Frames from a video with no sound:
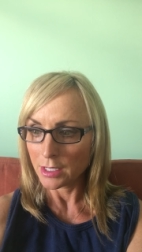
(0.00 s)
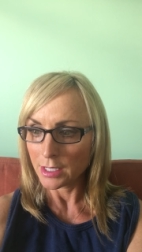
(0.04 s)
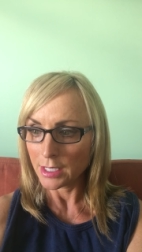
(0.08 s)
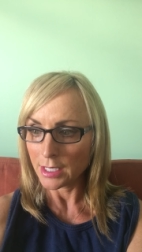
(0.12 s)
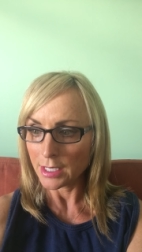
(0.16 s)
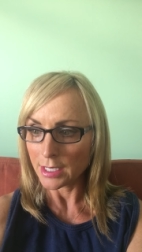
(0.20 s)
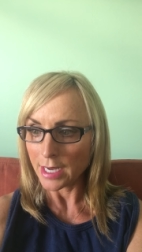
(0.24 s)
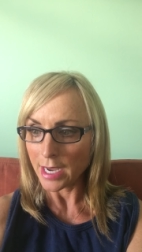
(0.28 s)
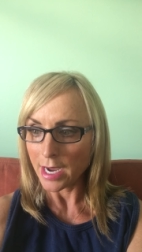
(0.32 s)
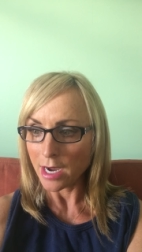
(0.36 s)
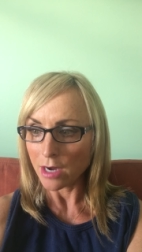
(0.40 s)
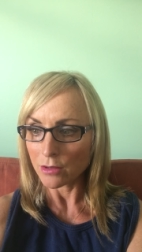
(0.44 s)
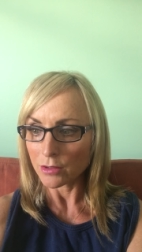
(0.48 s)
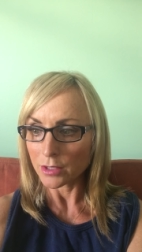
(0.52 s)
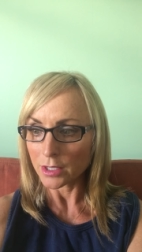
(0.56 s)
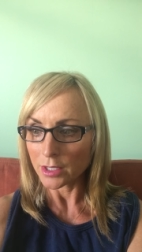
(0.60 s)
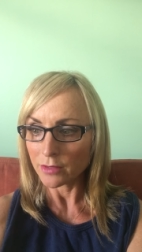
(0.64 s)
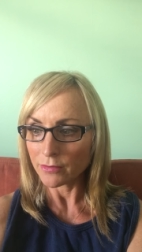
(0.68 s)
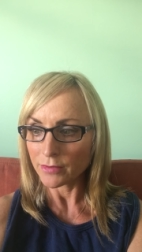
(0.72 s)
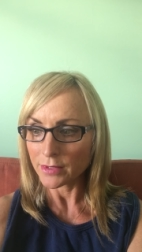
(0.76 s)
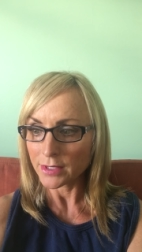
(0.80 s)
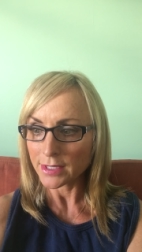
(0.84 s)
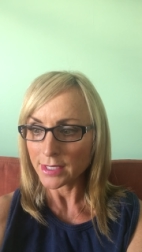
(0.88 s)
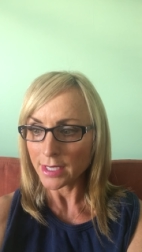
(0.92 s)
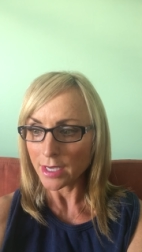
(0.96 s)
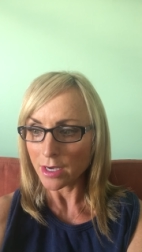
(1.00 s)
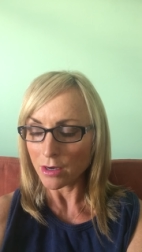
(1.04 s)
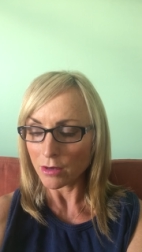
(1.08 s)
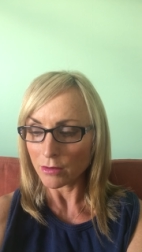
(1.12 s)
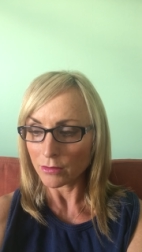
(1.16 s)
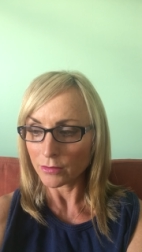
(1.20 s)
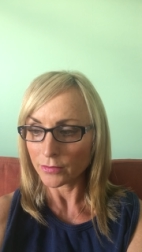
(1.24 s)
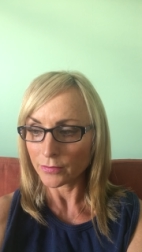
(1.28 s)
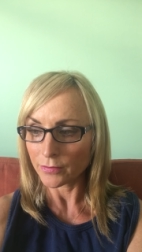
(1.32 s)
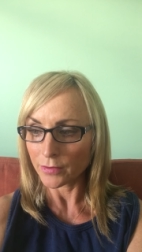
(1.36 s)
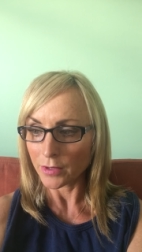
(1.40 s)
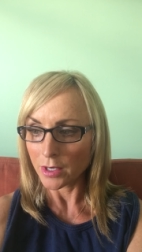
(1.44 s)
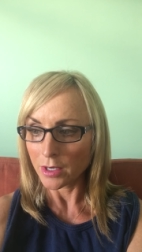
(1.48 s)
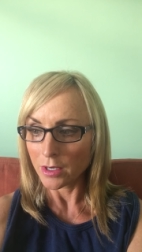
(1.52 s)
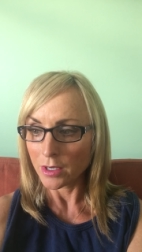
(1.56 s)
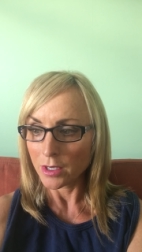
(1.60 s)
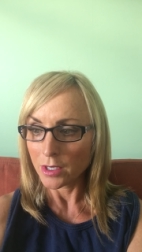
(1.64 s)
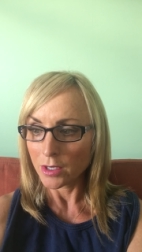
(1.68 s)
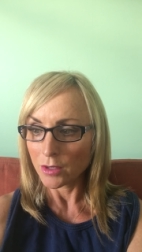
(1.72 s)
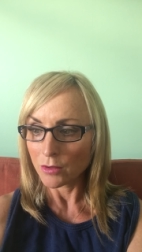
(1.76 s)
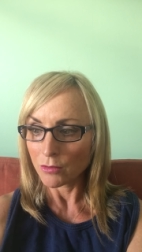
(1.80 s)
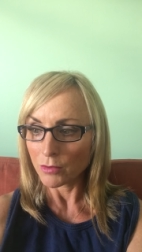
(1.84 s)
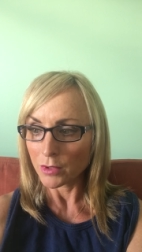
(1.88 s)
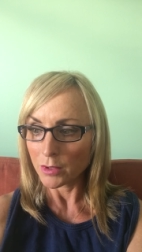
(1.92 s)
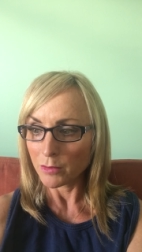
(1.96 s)
Get out of self,
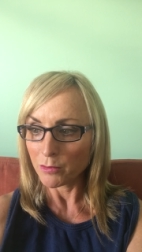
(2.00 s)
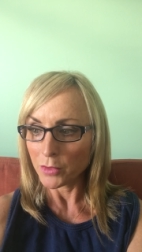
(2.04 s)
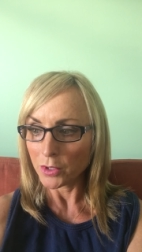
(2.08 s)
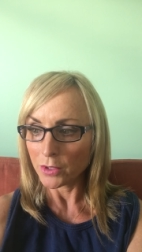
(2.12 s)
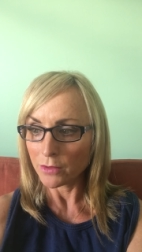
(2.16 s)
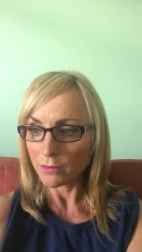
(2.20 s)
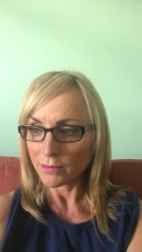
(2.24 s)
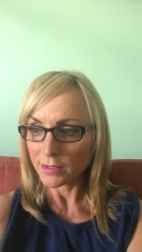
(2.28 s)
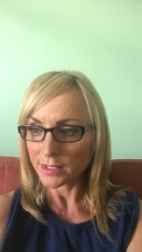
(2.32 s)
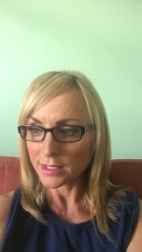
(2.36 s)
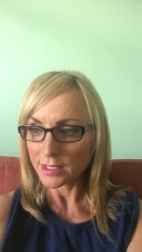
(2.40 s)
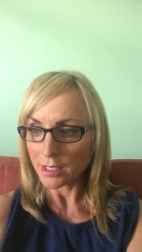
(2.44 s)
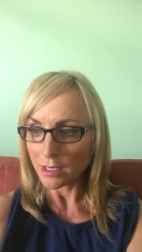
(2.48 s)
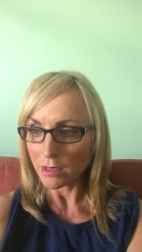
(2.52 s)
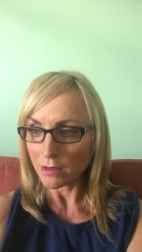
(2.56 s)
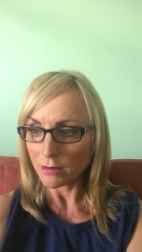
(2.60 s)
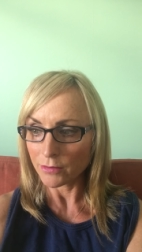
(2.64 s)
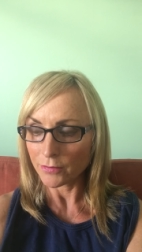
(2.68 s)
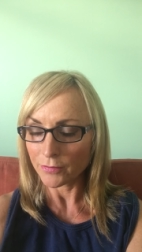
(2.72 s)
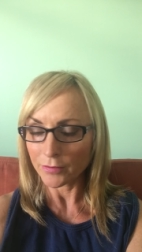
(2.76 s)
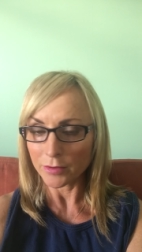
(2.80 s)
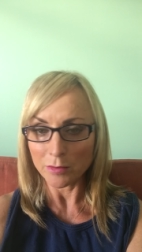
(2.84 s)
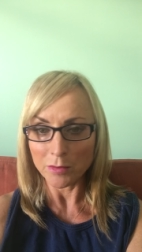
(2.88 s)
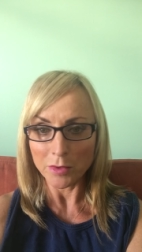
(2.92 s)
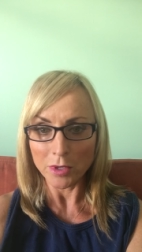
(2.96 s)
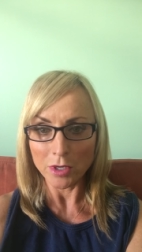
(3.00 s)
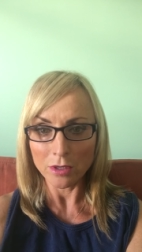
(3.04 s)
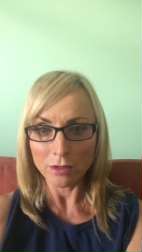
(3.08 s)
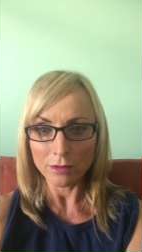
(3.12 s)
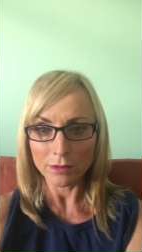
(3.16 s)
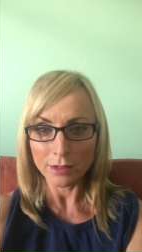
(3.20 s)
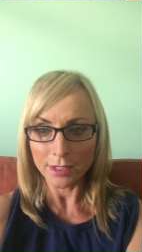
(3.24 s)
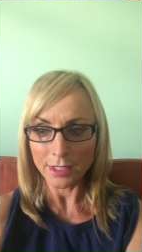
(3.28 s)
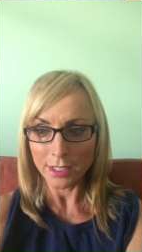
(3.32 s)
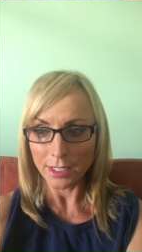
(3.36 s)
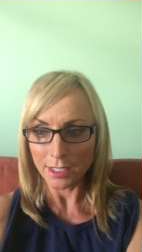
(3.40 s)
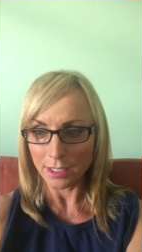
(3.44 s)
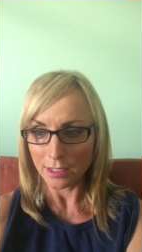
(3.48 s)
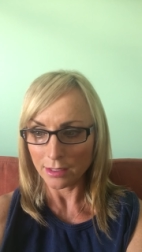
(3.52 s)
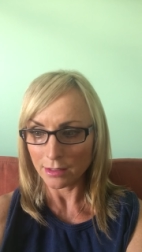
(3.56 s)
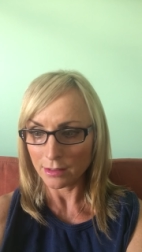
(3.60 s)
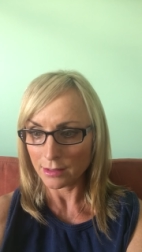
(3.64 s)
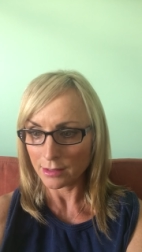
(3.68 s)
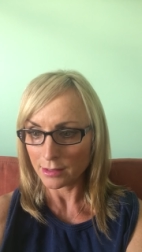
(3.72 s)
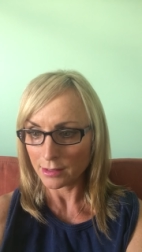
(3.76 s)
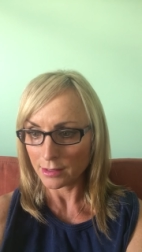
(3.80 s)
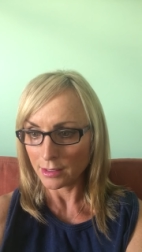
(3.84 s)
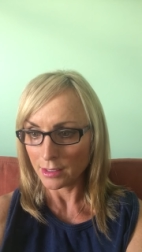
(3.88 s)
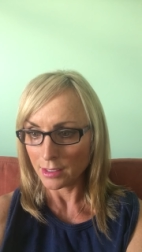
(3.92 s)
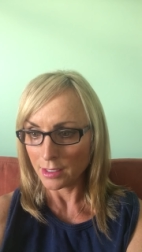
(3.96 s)
remove self from all
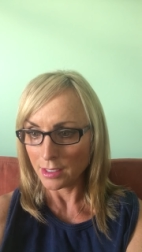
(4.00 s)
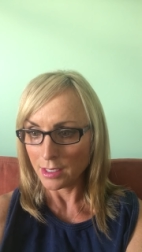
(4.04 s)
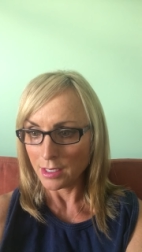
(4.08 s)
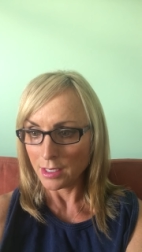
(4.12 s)
things.